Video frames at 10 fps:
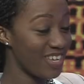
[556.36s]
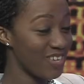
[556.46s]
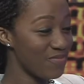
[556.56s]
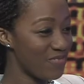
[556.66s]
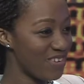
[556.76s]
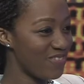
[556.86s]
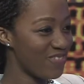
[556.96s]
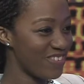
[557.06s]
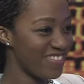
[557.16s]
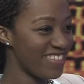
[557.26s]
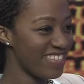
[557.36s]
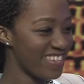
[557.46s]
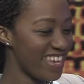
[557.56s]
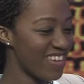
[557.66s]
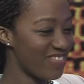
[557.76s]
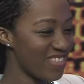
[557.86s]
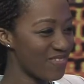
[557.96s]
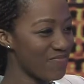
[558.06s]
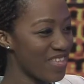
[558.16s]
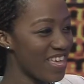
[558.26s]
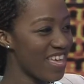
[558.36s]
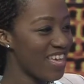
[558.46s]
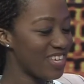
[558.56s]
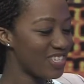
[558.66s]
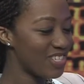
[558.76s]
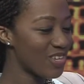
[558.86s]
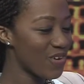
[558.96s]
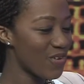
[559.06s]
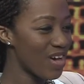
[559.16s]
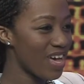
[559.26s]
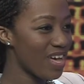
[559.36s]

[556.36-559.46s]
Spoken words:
you're pretty fortunate to have them. So,